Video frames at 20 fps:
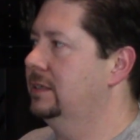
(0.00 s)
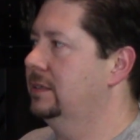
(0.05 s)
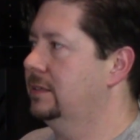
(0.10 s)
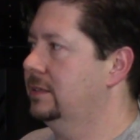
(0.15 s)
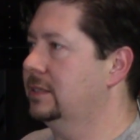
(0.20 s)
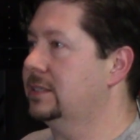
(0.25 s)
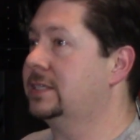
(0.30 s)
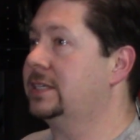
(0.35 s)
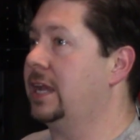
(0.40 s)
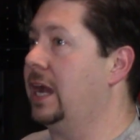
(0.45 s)

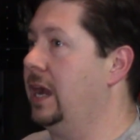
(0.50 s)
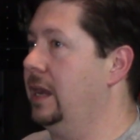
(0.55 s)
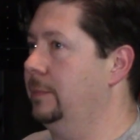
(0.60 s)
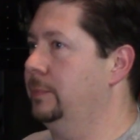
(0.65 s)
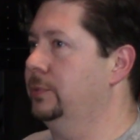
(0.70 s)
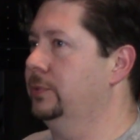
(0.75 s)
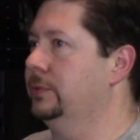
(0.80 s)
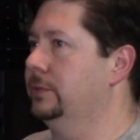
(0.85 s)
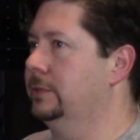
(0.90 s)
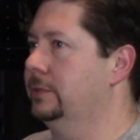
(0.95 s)
The sky
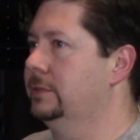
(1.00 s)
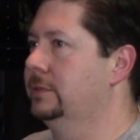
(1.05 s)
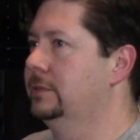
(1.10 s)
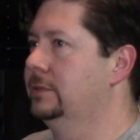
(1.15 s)
pool.